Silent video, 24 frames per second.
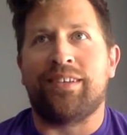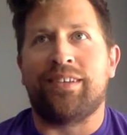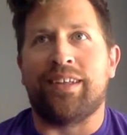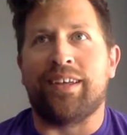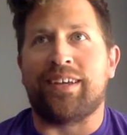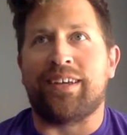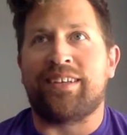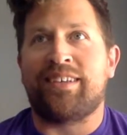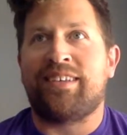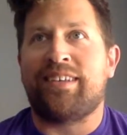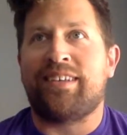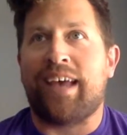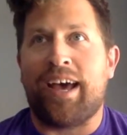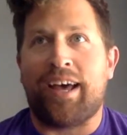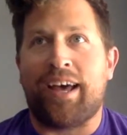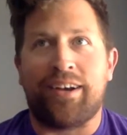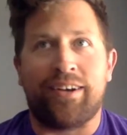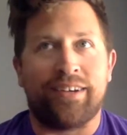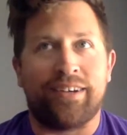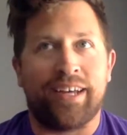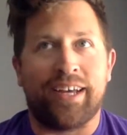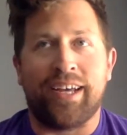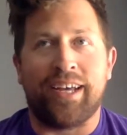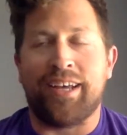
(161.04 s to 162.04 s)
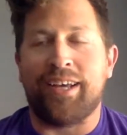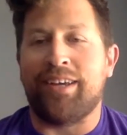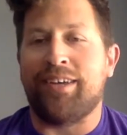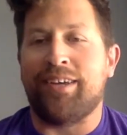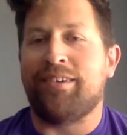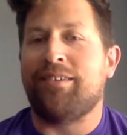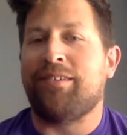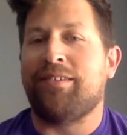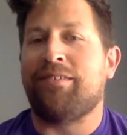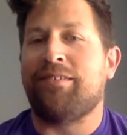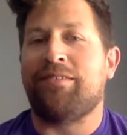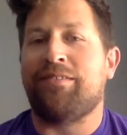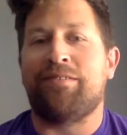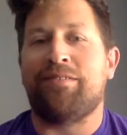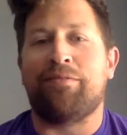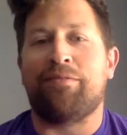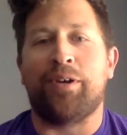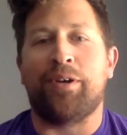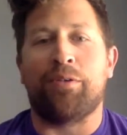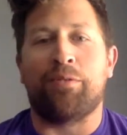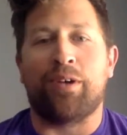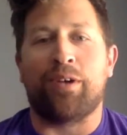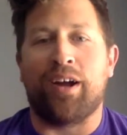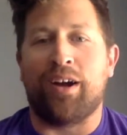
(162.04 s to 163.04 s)
Saturday, we
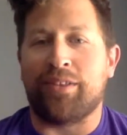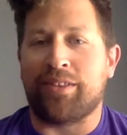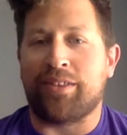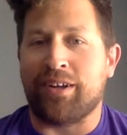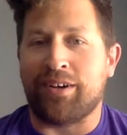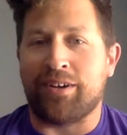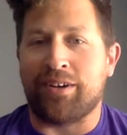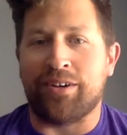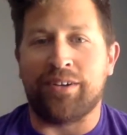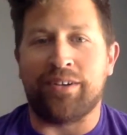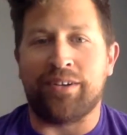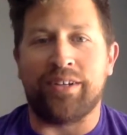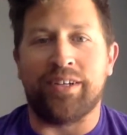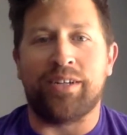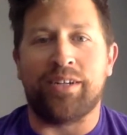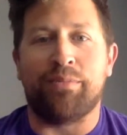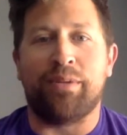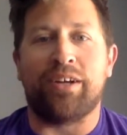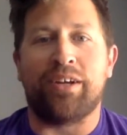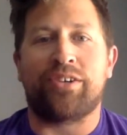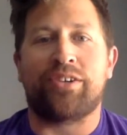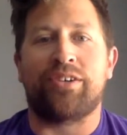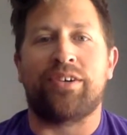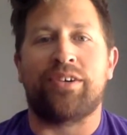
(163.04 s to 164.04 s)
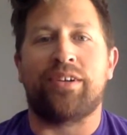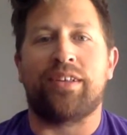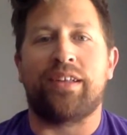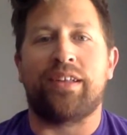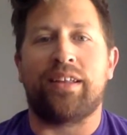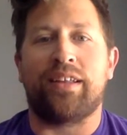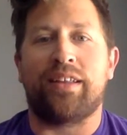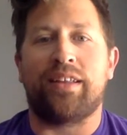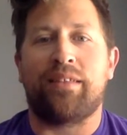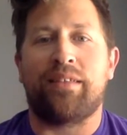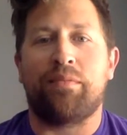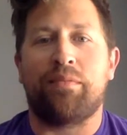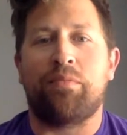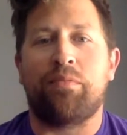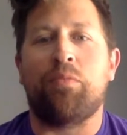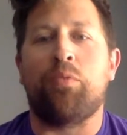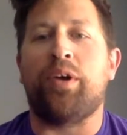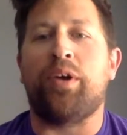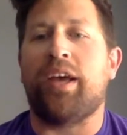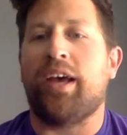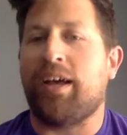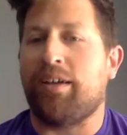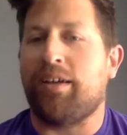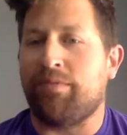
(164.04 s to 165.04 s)
were out there early to make sure that
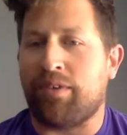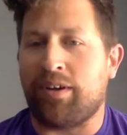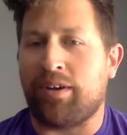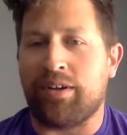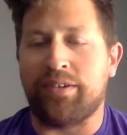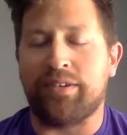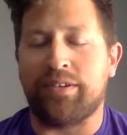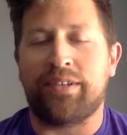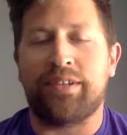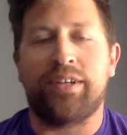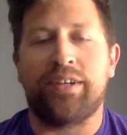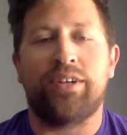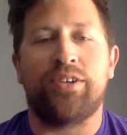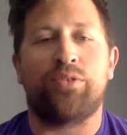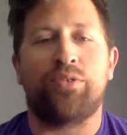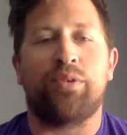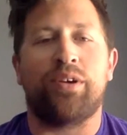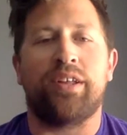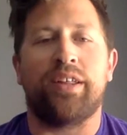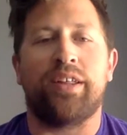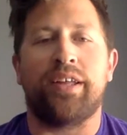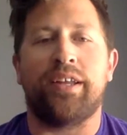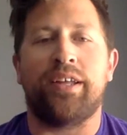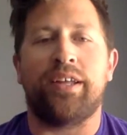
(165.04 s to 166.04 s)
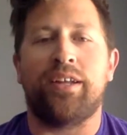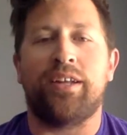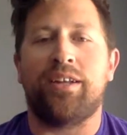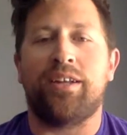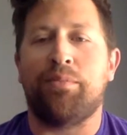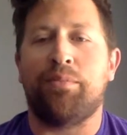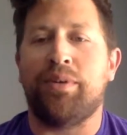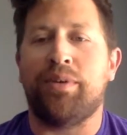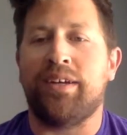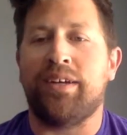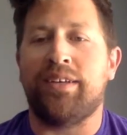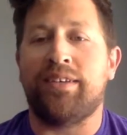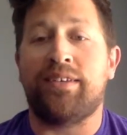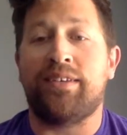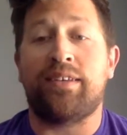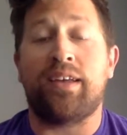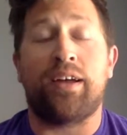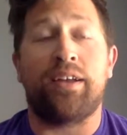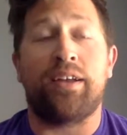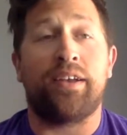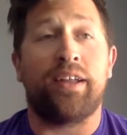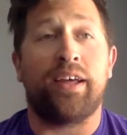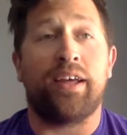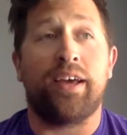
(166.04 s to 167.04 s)
we had volunteers where they needed to be.
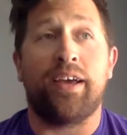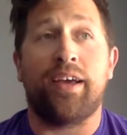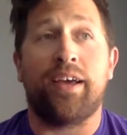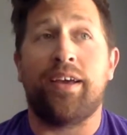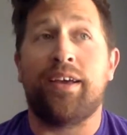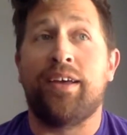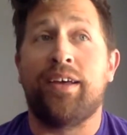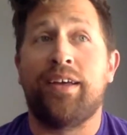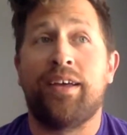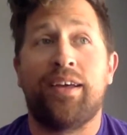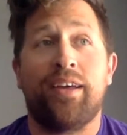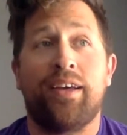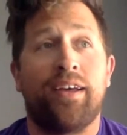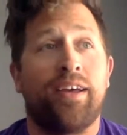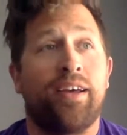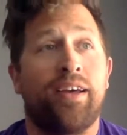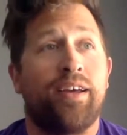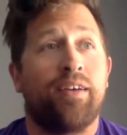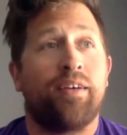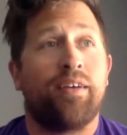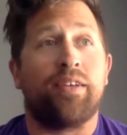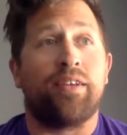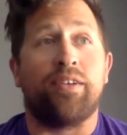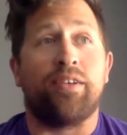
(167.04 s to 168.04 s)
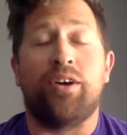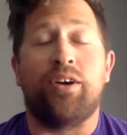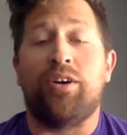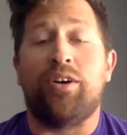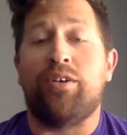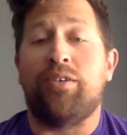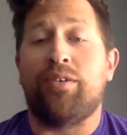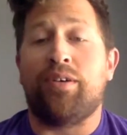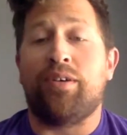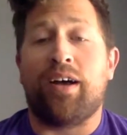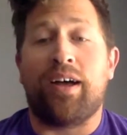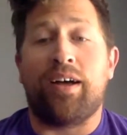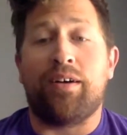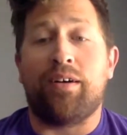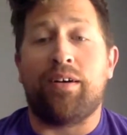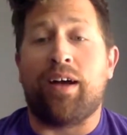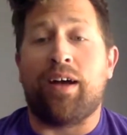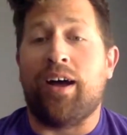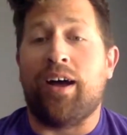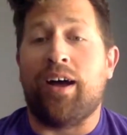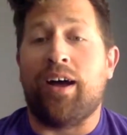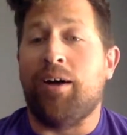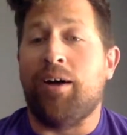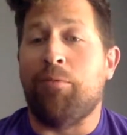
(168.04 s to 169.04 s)
Sunday,
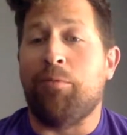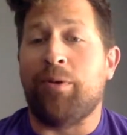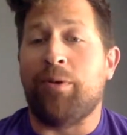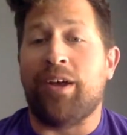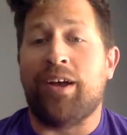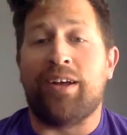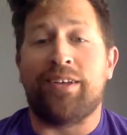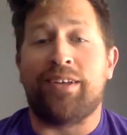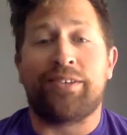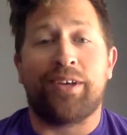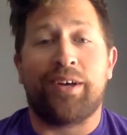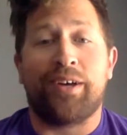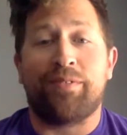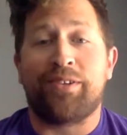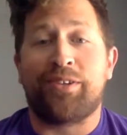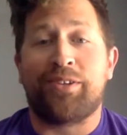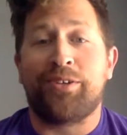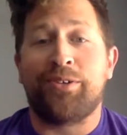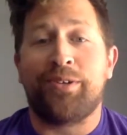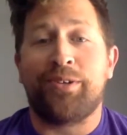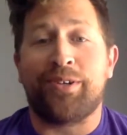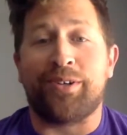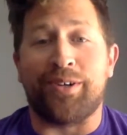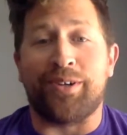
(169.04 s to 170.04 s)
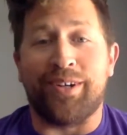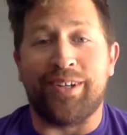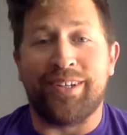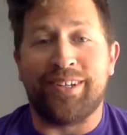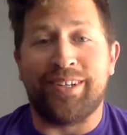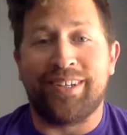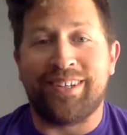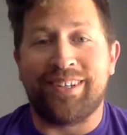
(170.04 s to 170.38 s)
we also have a 2-year-old.